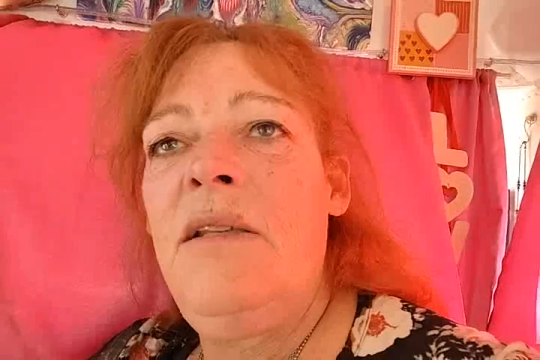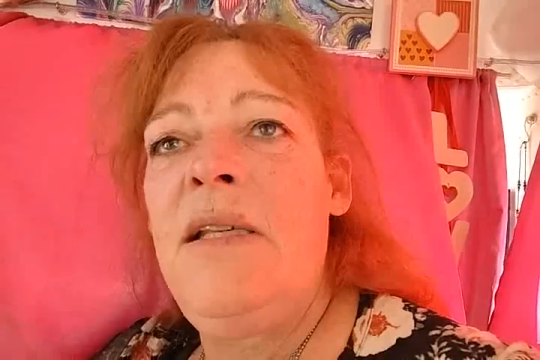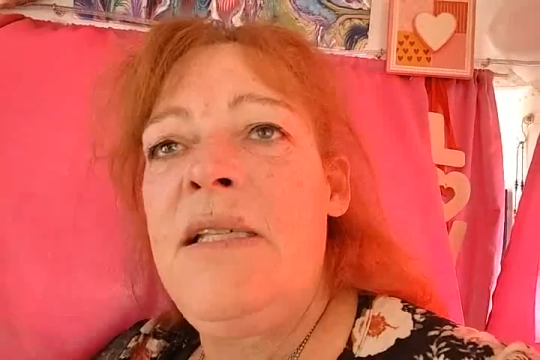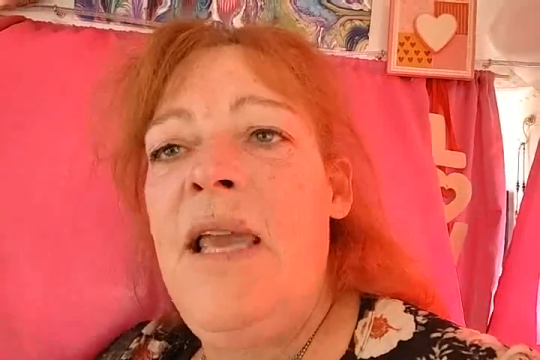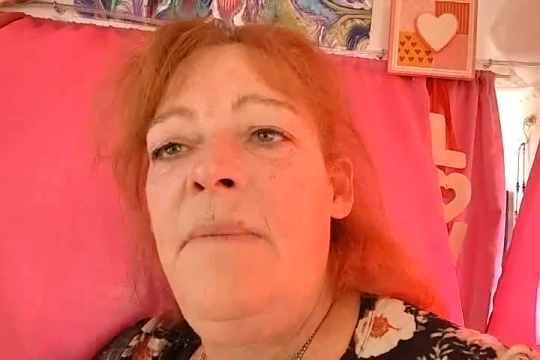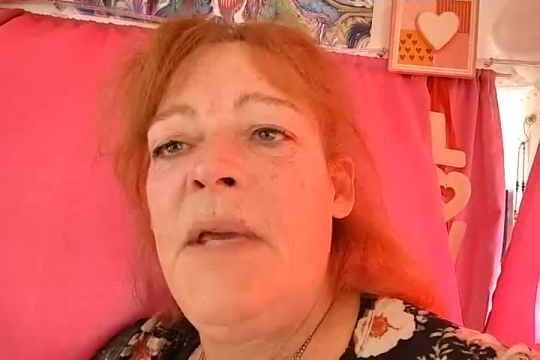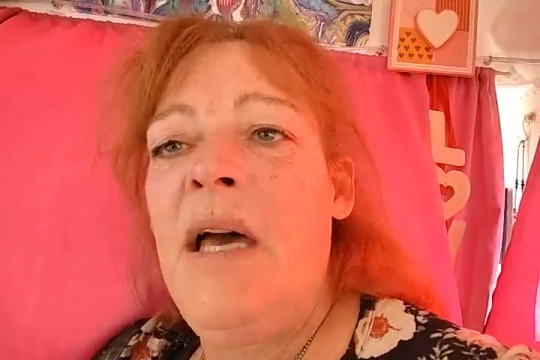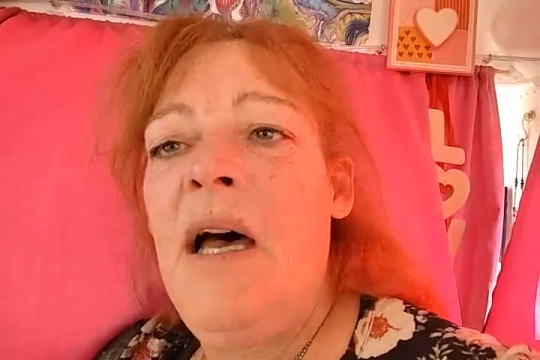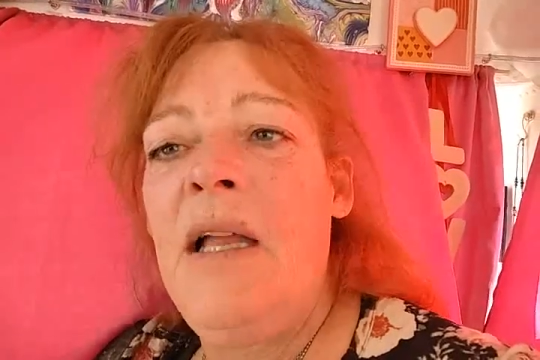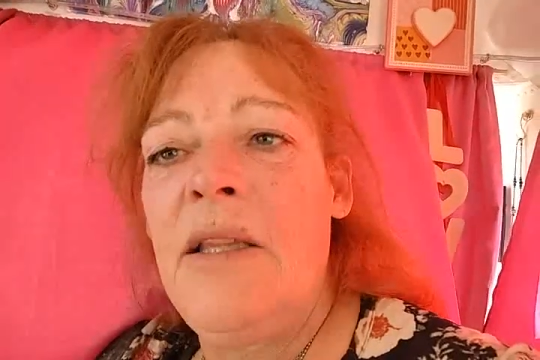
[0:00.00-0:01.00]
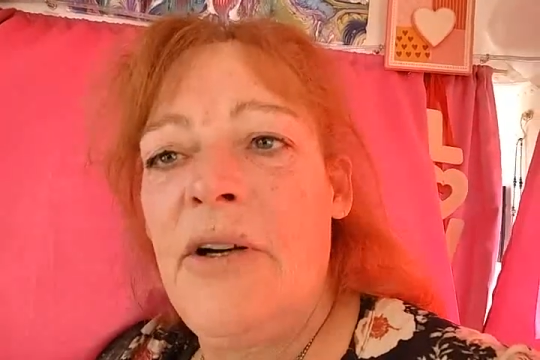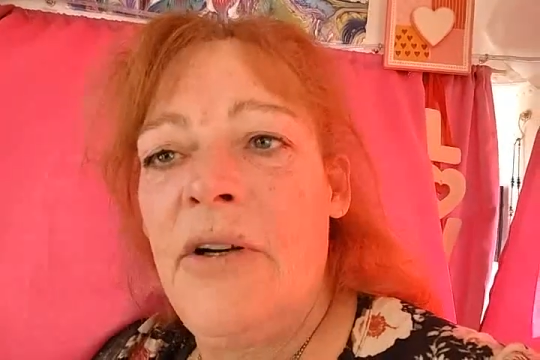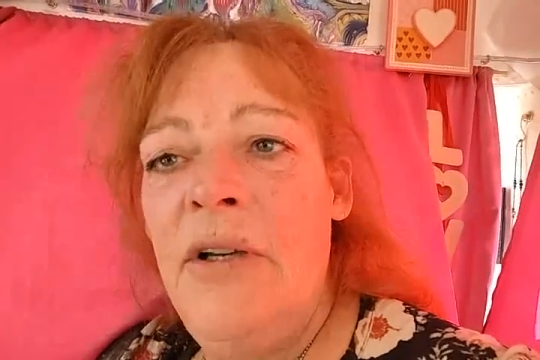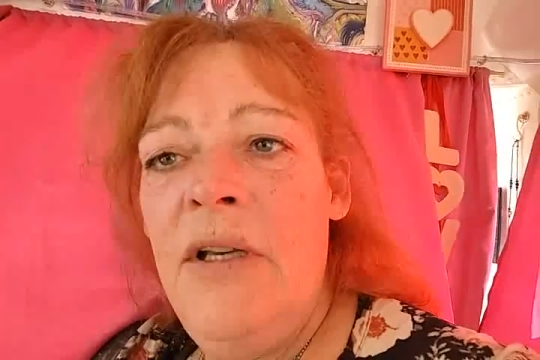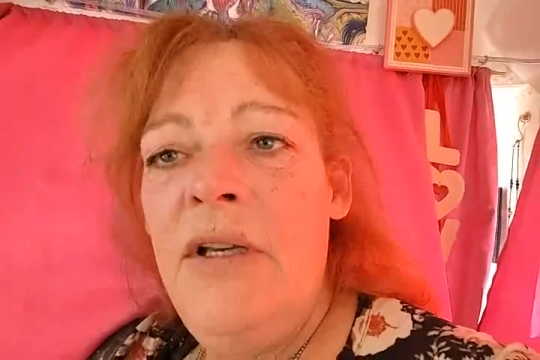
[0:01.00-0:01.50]
the same
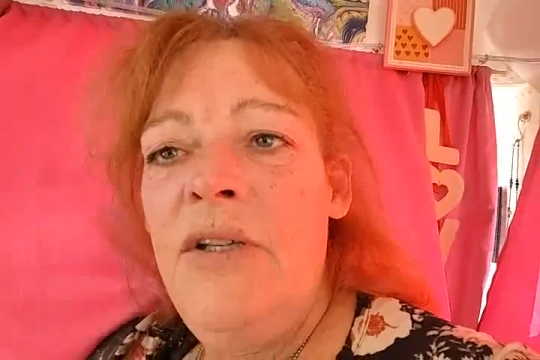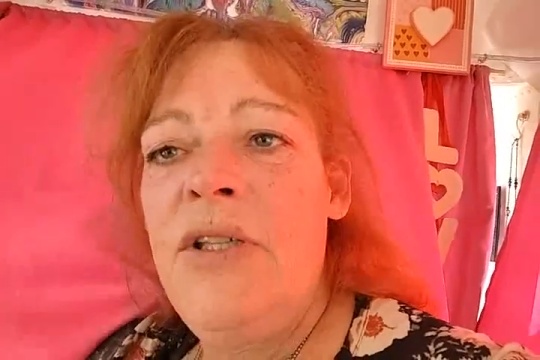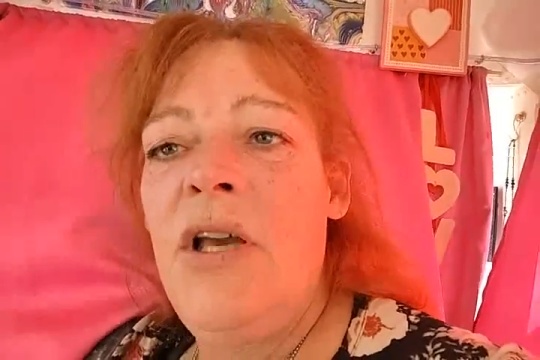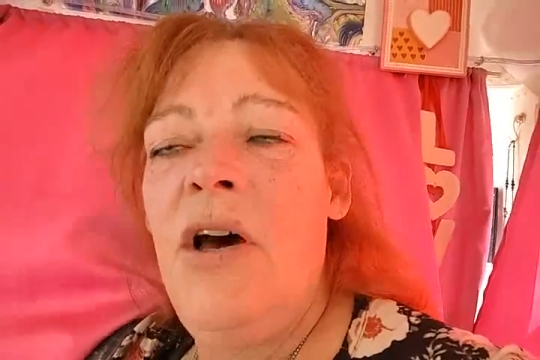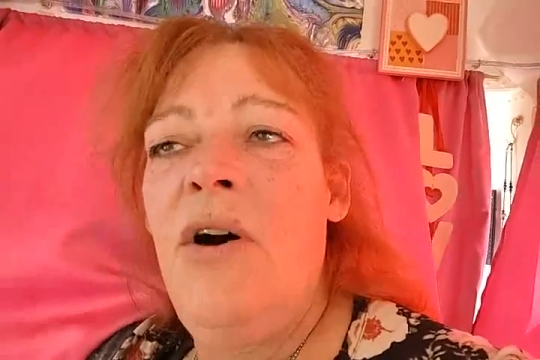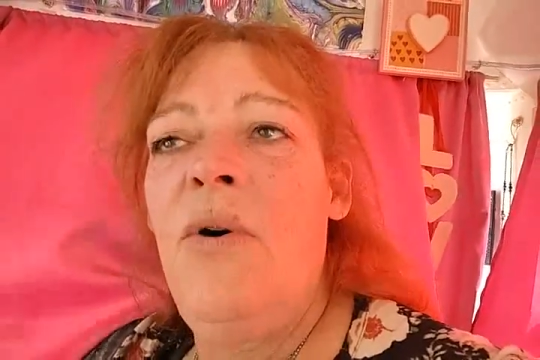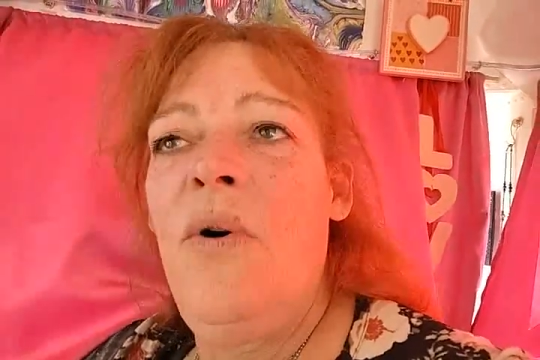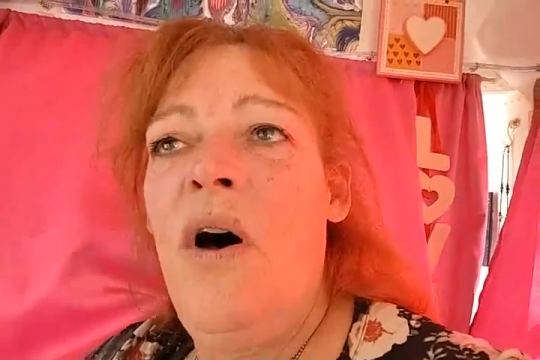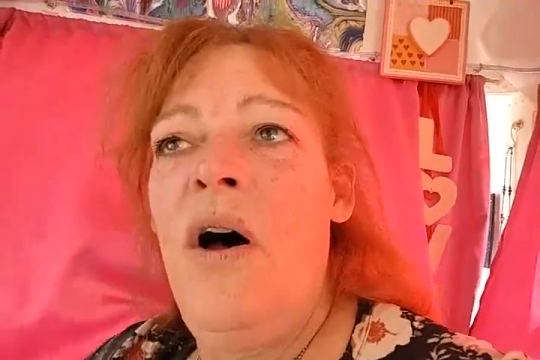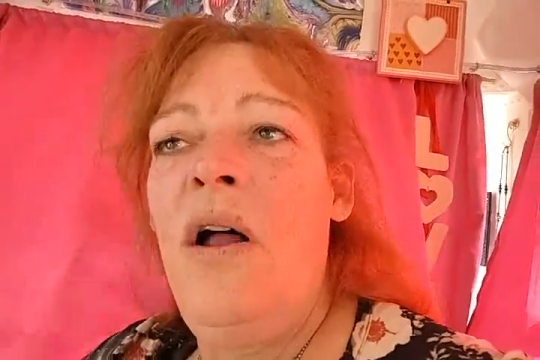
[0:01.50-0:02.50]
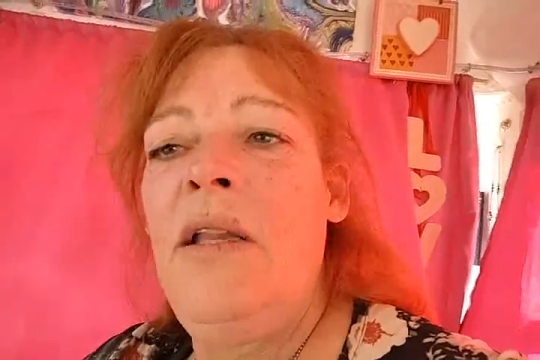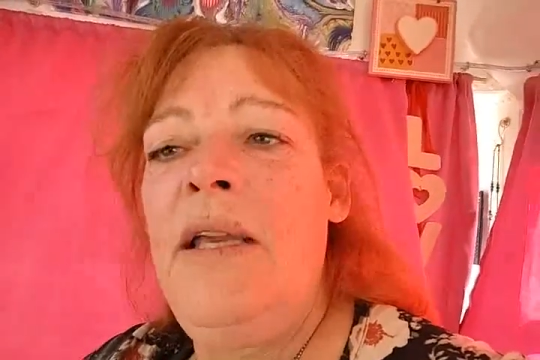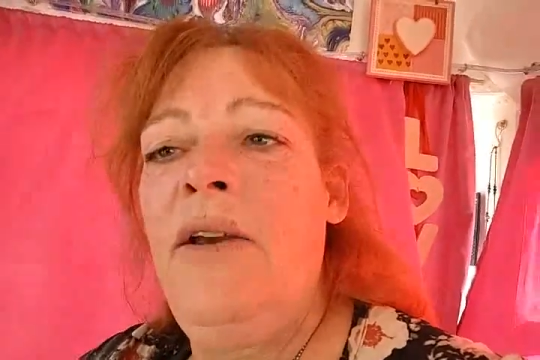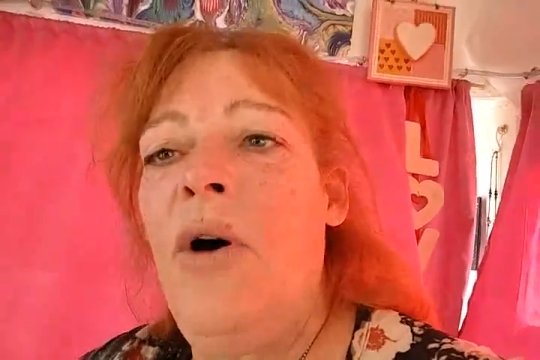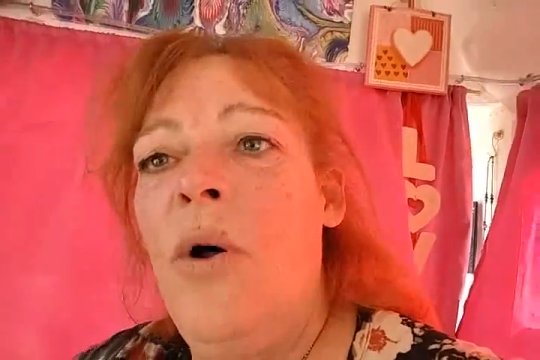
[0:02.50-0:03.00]
color. So all
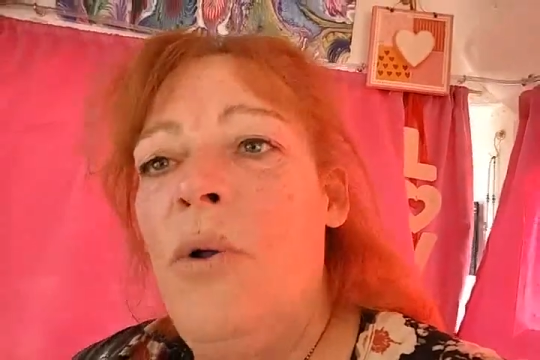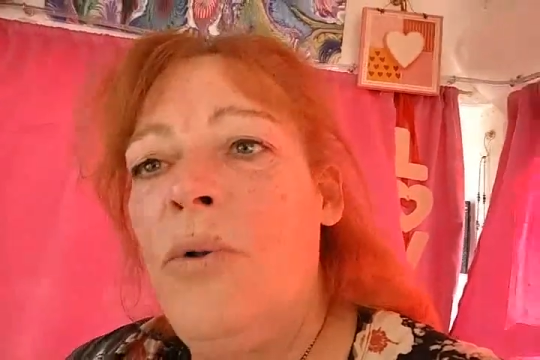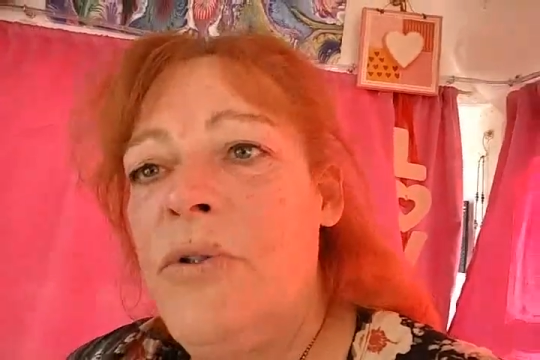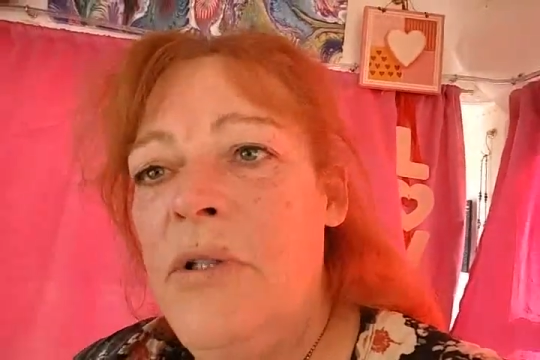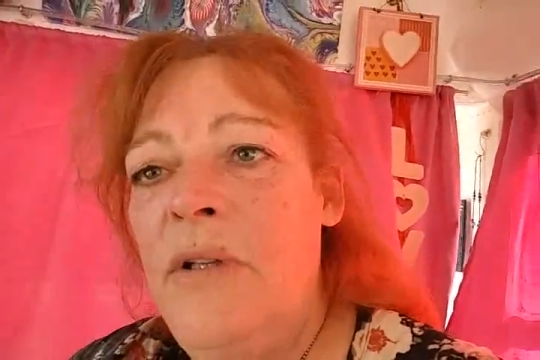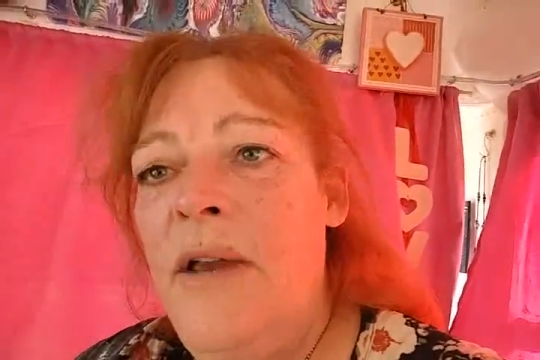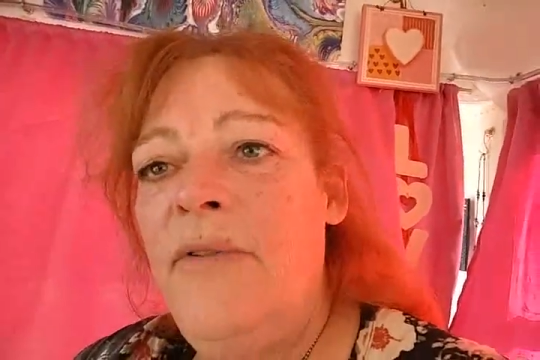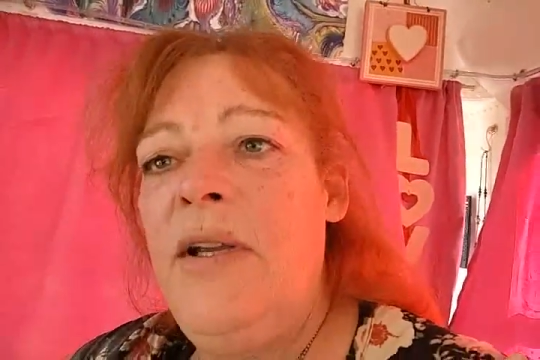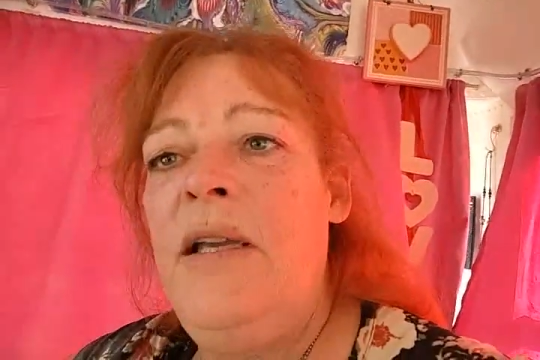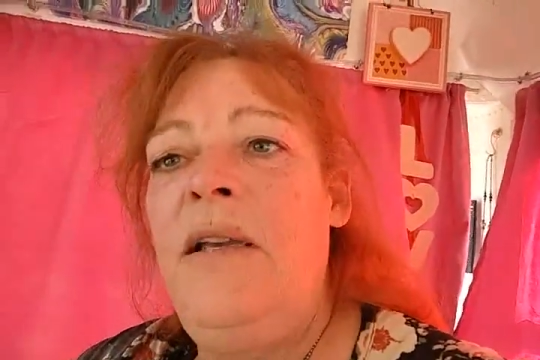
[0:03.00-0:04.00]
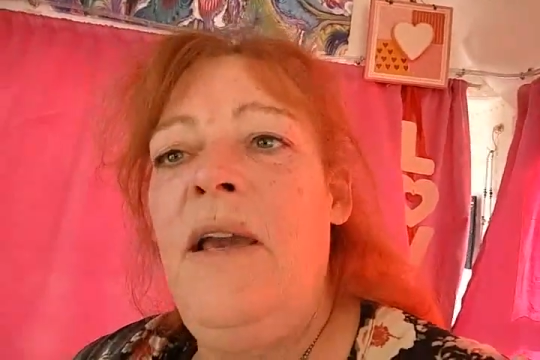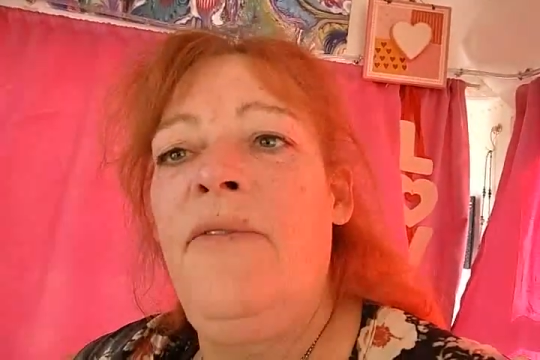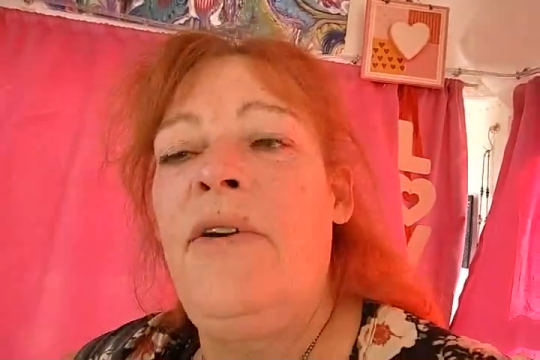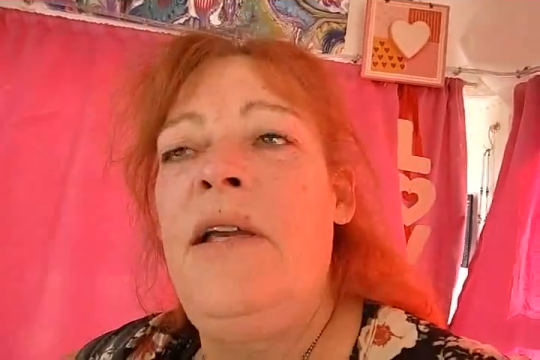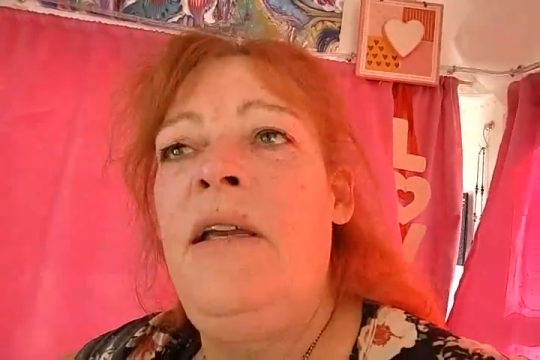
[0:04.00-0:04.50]
in gold. Every
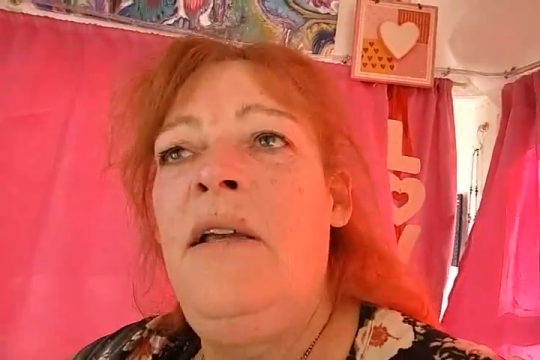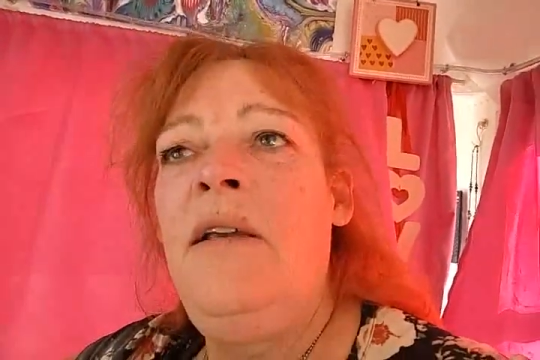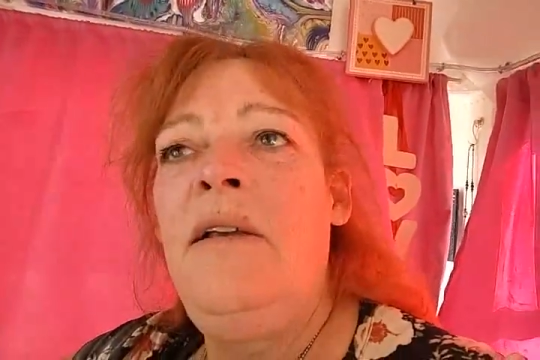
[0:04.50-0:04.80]
every